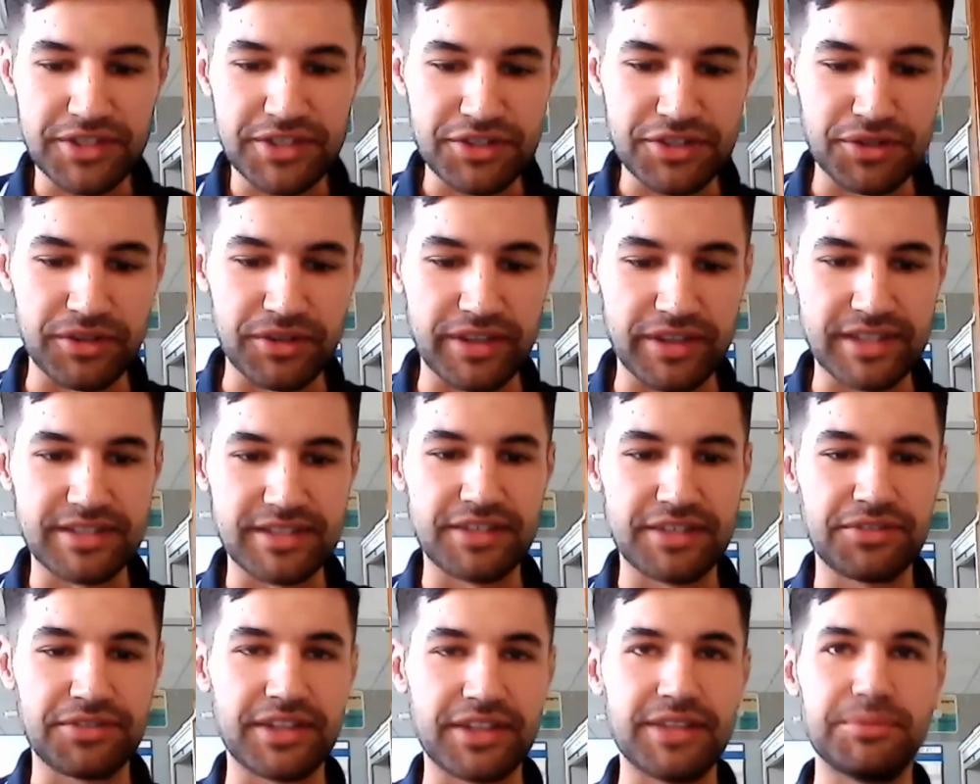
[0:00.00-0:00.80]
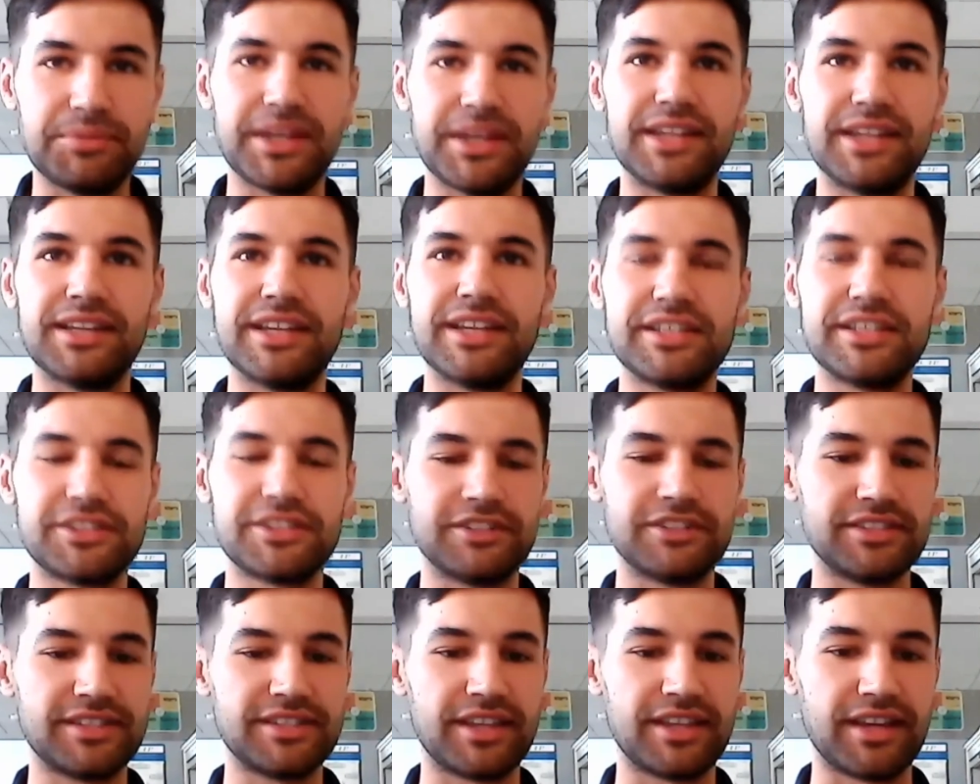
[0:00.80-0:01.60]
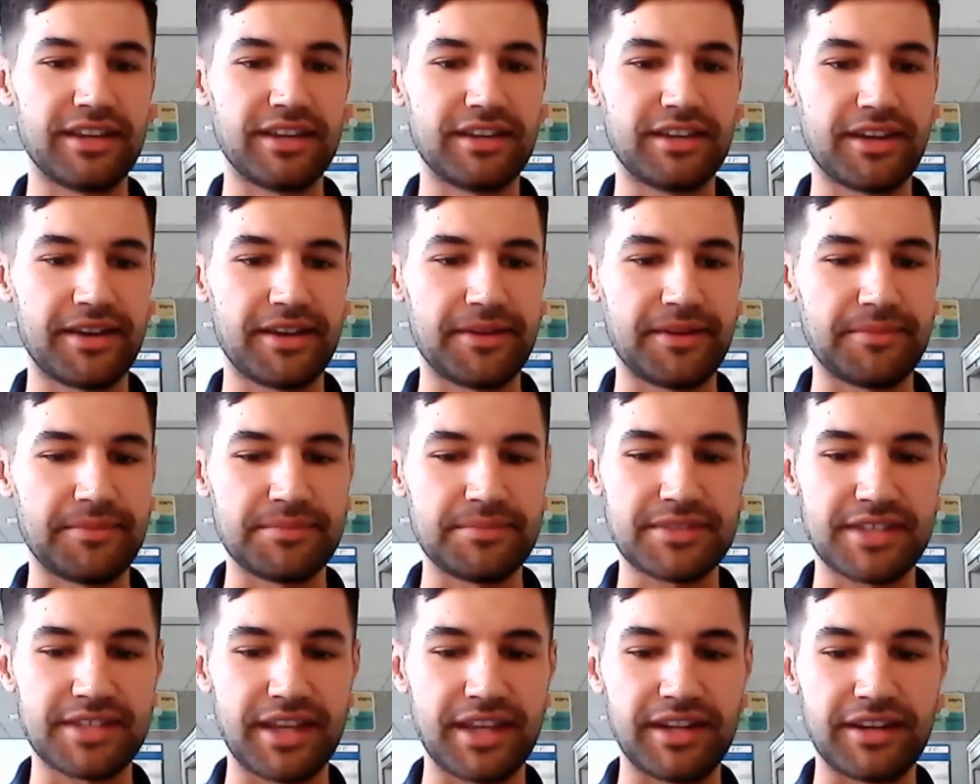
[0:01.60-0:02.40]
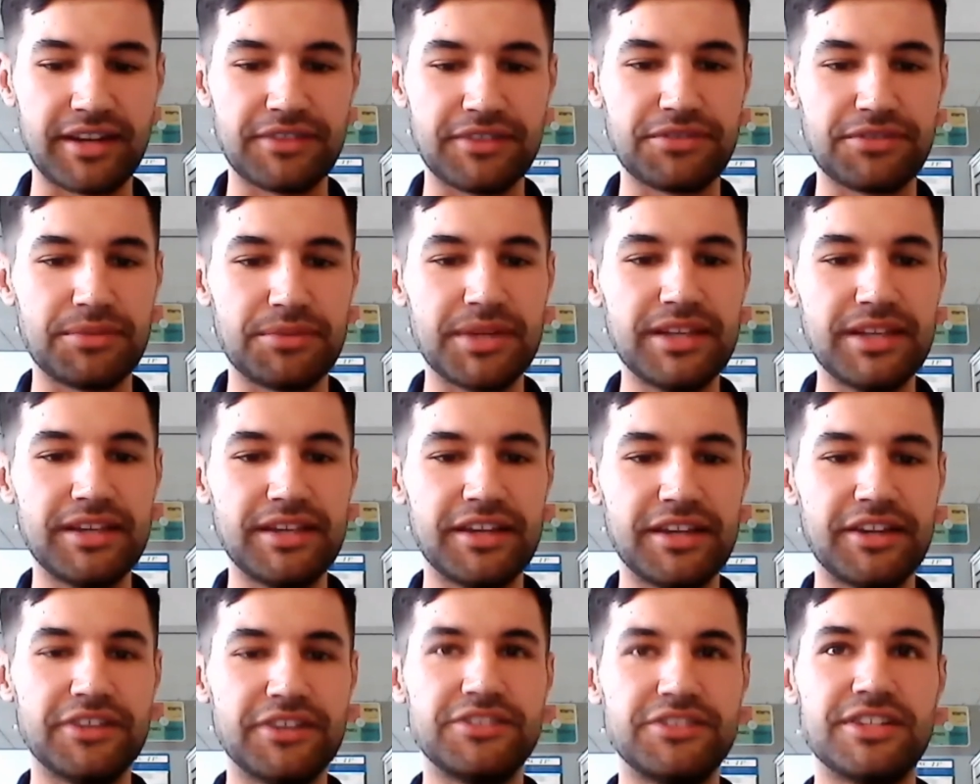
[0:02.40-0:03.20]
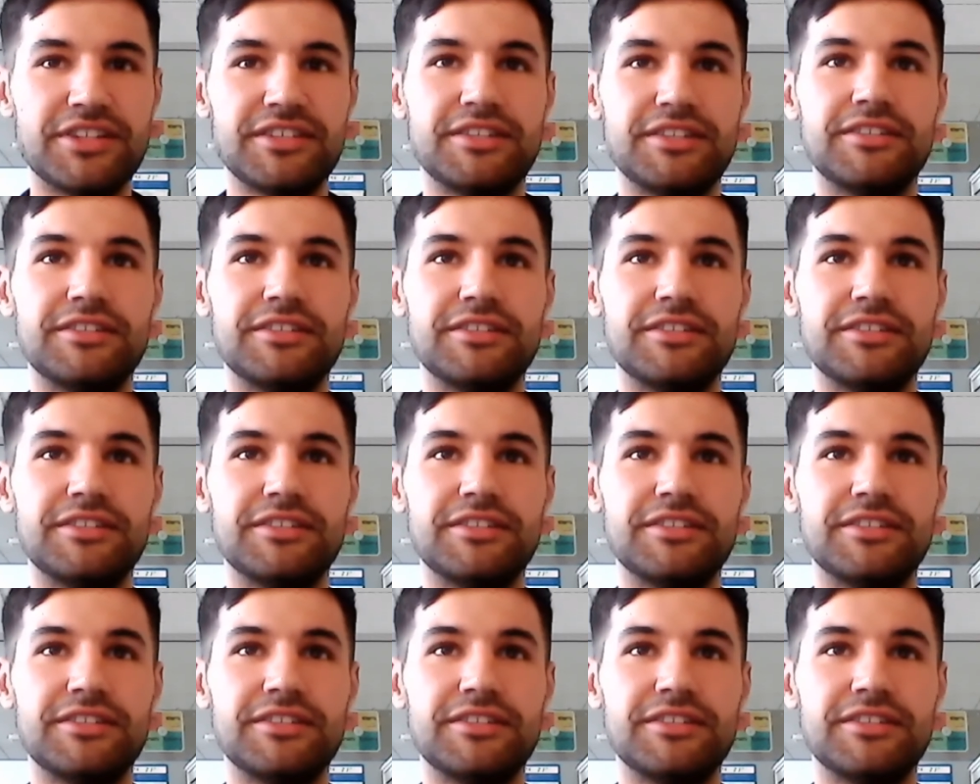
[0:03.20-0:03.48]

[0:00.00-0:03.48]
sure. There's definitely been lecturers that um, stand out for me. You know, just